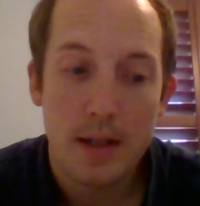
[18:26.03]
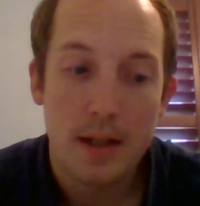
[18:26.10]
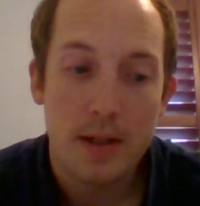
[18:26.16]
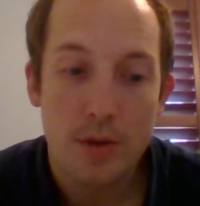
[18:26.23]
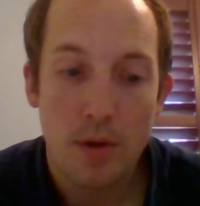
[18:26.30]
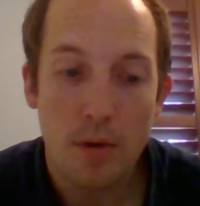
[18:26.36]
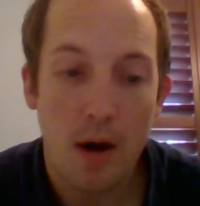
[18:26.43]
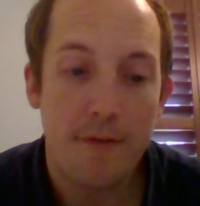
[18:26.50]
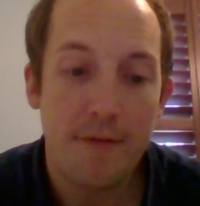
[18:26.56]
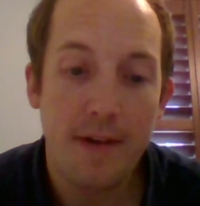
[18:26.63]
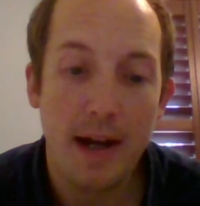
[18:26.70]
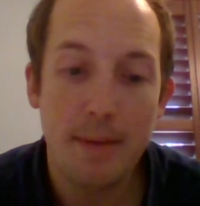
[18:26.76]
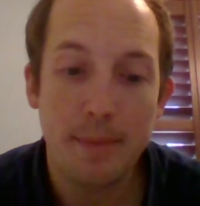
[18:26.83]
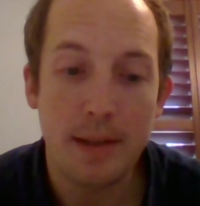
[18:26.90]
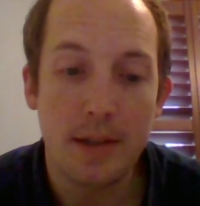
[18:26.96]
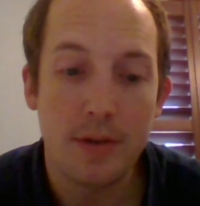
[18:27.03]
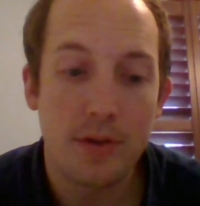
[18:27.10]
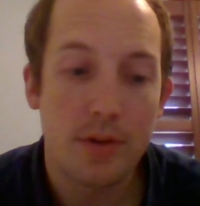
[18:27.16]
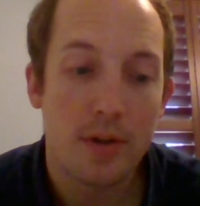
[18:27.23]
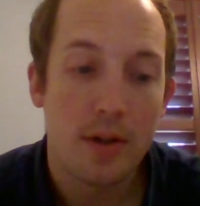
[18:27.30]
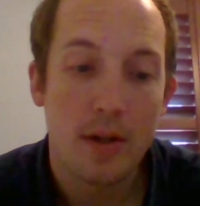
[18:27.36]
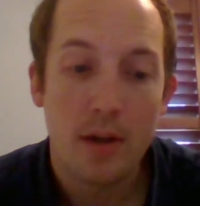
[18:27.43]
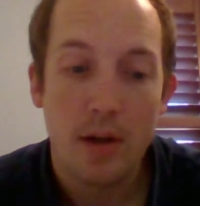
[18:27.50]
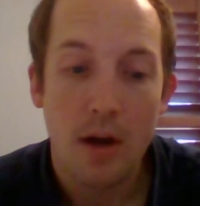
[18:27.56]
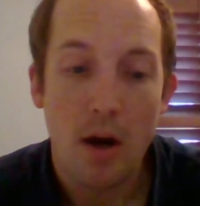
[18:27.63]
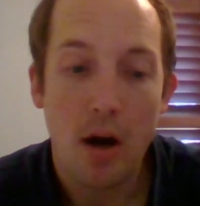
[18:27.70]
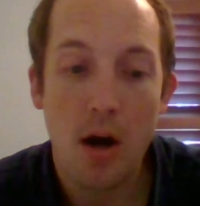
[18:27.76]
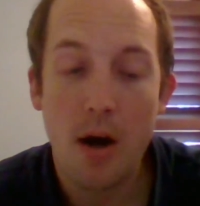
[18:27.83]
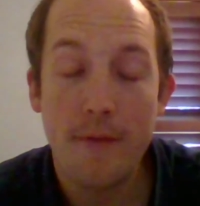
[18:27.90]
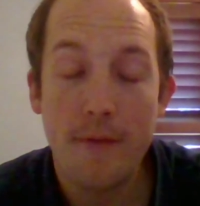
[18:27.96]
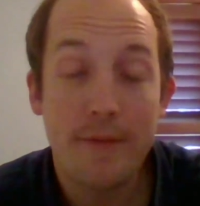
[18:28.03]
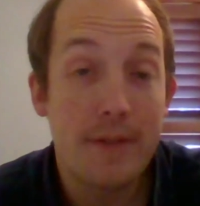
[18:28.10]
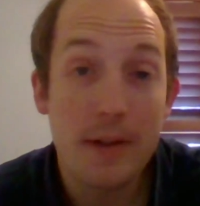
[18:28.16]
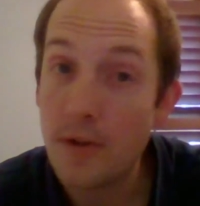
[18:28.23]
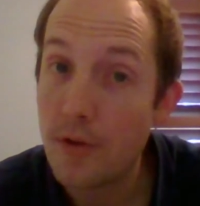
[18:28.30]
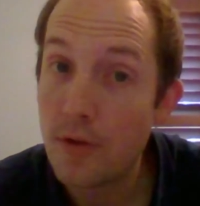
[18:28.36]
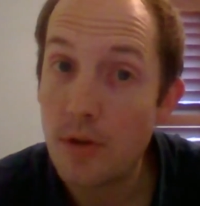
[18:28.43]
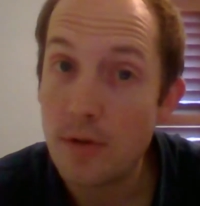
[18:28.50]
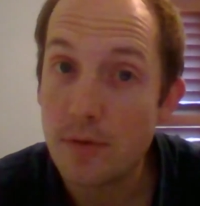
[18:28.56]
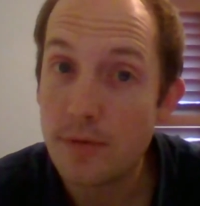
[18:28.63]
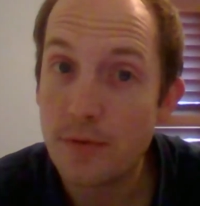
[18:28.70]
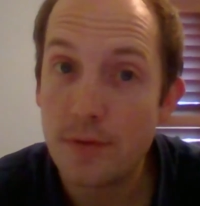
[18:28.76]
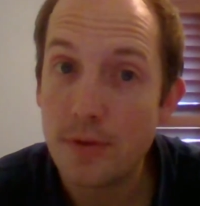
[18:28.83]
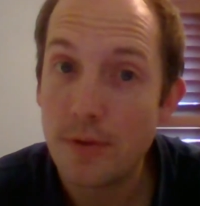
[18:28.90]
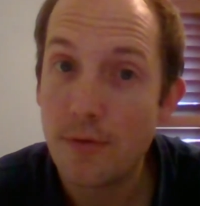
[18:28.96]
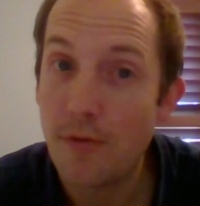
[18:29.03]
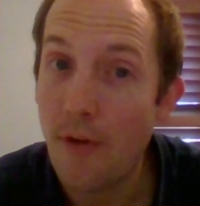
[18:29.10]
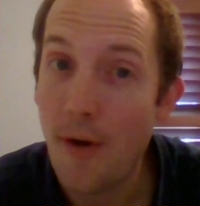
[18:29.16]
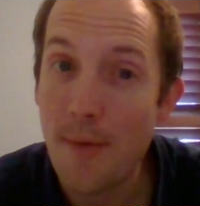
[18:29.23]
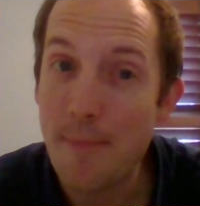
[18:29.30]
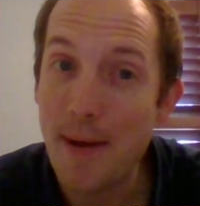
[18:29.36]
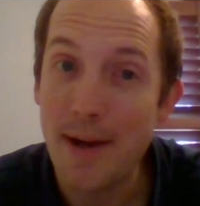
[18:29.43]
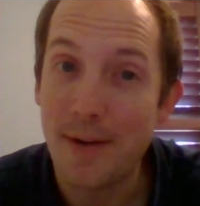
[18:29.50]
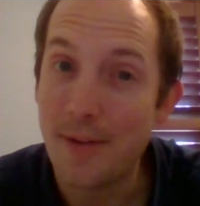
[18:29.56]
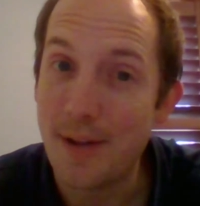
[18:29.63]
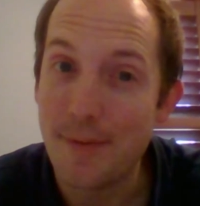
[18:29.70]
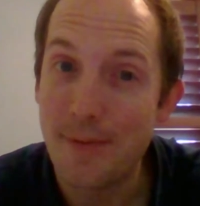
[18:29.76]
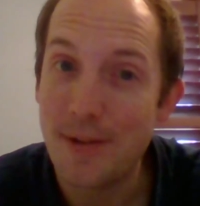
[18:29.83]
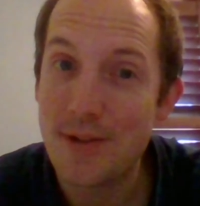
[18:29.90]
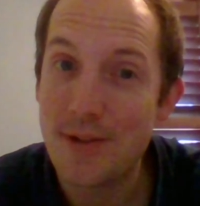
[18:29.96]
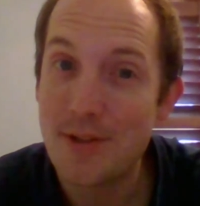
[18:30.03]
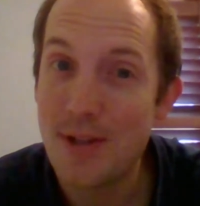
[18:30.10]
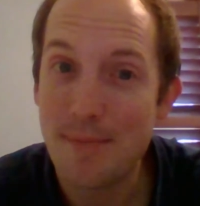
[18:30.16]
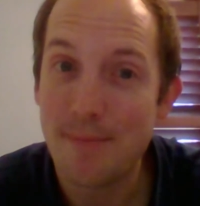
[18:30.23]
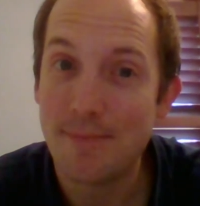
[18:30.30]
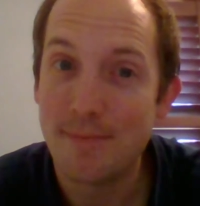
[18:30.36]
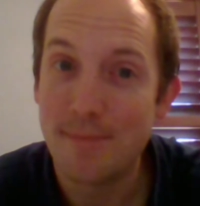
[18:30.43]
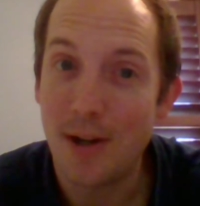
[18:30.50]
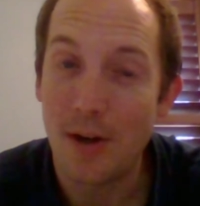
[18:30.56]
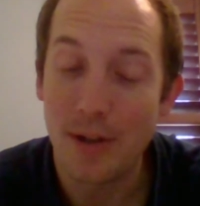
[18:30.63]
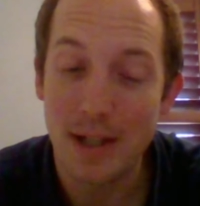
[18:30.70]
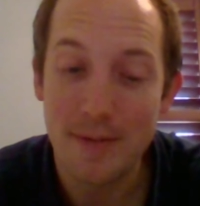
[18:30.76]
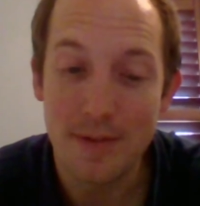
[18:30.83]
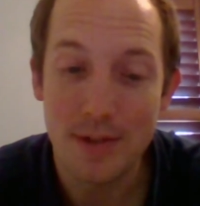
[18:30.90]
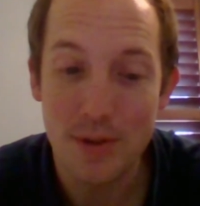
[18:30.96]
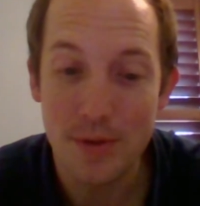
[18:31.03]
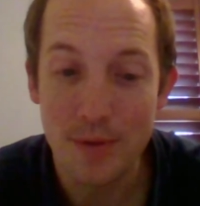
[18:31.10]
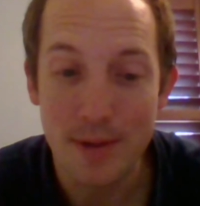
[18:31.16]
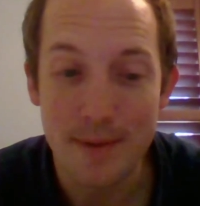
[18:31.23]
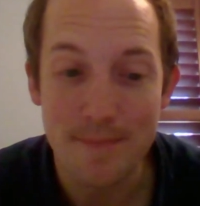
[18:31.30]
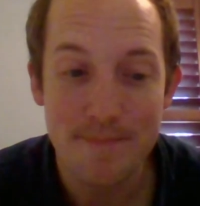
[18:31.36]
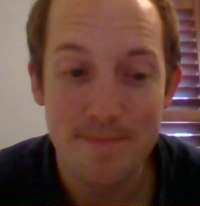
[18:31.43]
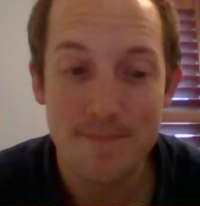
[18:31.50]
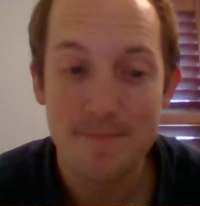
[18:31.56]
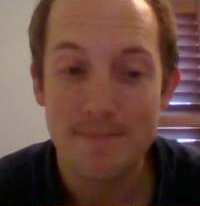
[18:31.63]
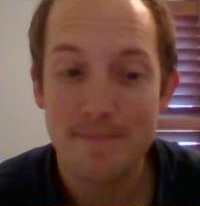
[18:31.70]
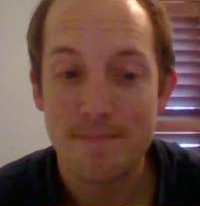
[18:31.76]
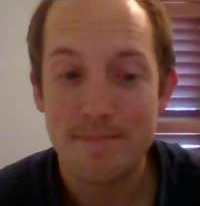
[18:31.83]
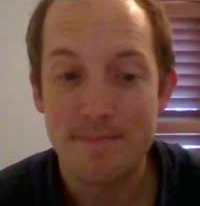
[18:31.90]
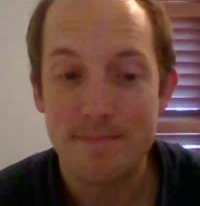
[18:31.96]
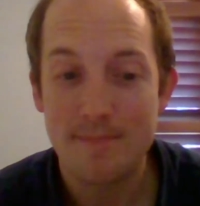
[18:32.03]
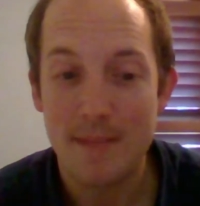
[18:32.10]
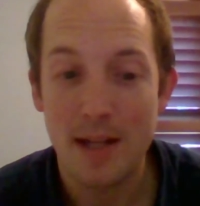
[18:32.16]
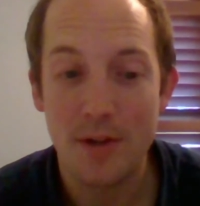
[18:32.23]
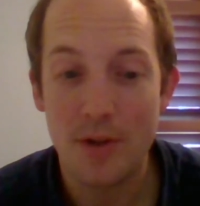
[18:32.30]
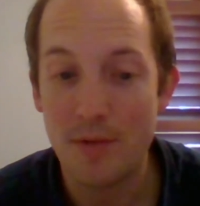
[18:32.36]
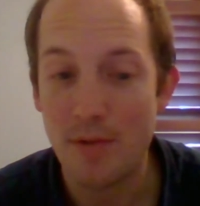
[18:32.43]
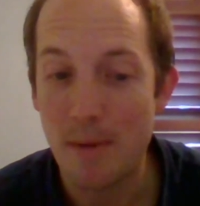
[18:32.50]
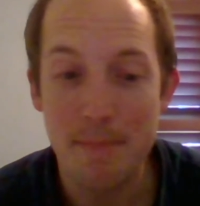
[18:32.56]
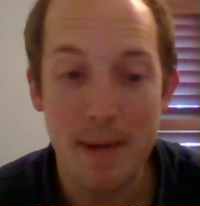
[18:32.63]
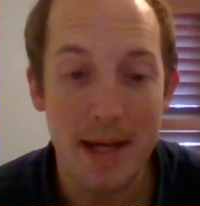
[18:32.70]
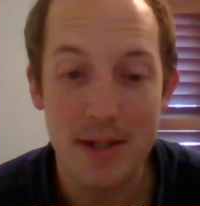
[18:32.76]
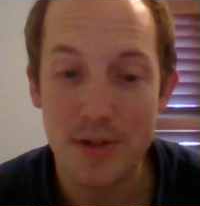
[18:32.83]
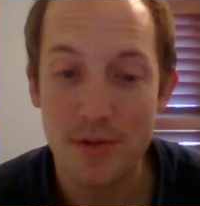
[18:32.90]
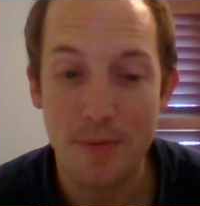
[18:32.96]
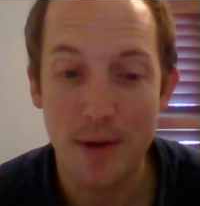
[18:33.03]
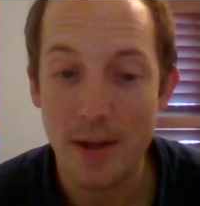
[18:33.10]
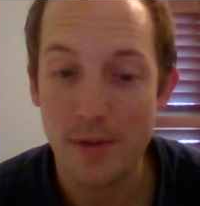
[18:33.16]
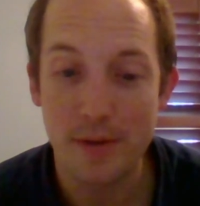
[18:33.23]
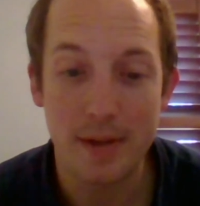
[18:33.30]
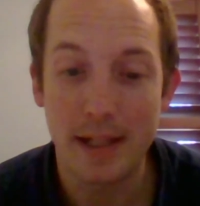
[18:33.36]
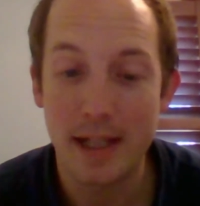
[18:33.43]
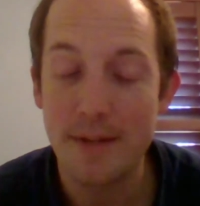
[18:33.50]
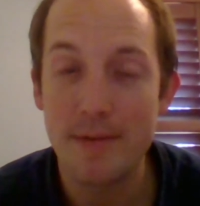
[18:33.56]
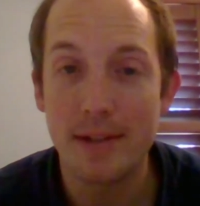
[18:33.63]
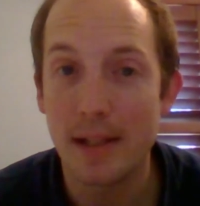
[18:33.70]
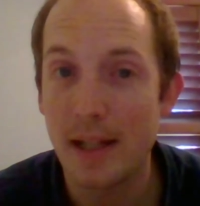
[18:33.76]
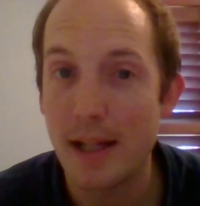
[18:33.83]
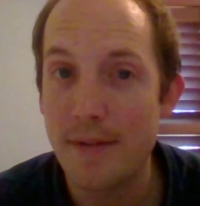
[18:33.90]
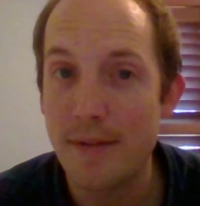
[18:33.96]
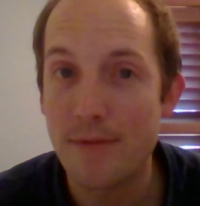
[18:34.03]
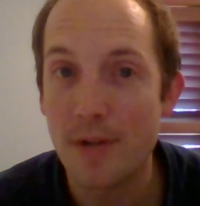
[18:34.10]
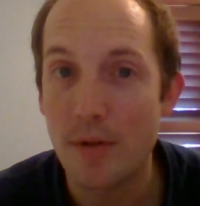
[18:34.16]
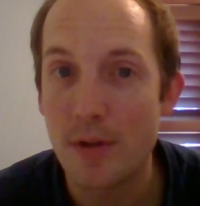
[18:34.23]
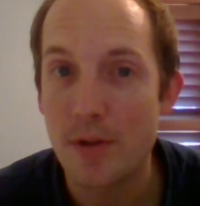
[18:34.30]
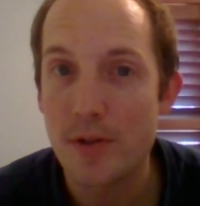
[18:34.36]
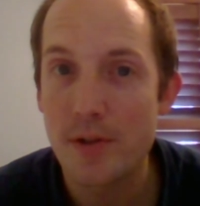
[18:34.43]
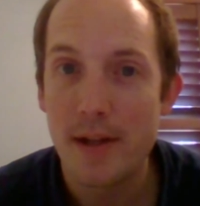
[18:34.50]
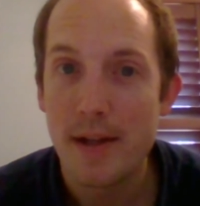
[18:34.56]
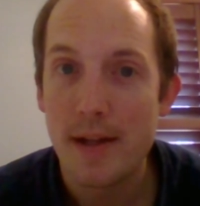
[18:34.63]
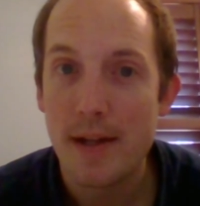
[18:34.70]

So our families often deserve far better than what some are giving to them. They deserve our best rather than giving the leftovers.